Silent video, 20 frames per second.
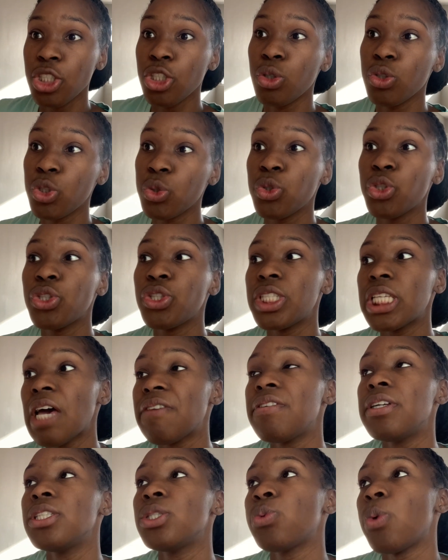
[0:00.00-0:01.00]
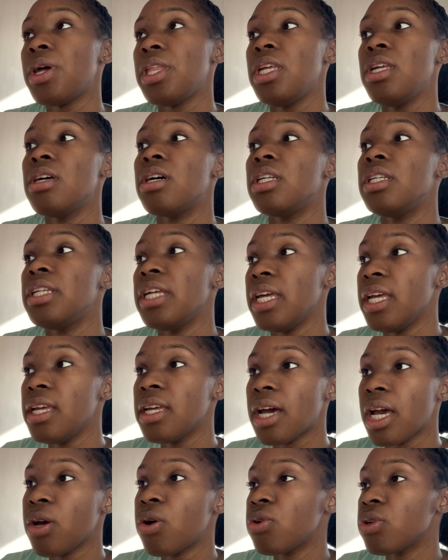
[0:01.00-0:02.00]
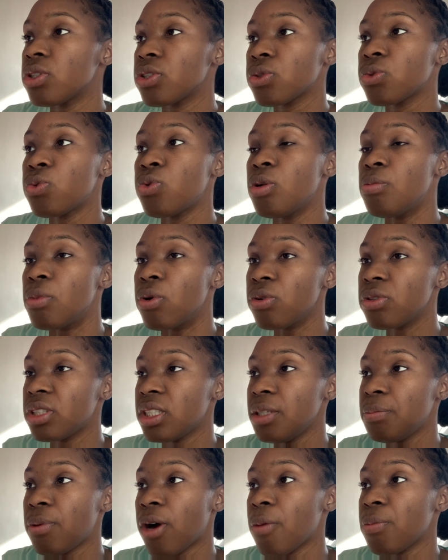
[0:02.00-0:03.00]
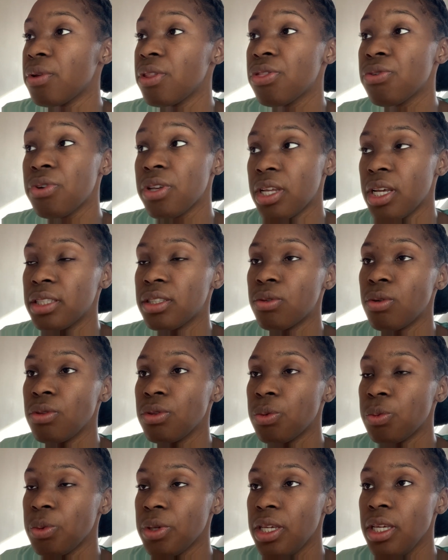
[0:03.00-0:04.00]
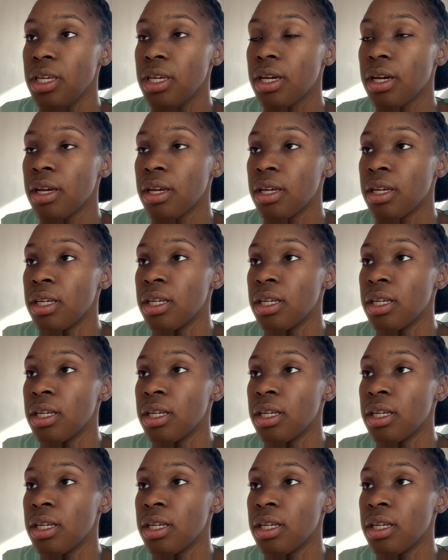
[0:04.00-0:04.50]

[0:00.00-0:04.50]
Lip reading: So $7.20 a day. I go to school mostly, probably 3 days of the week.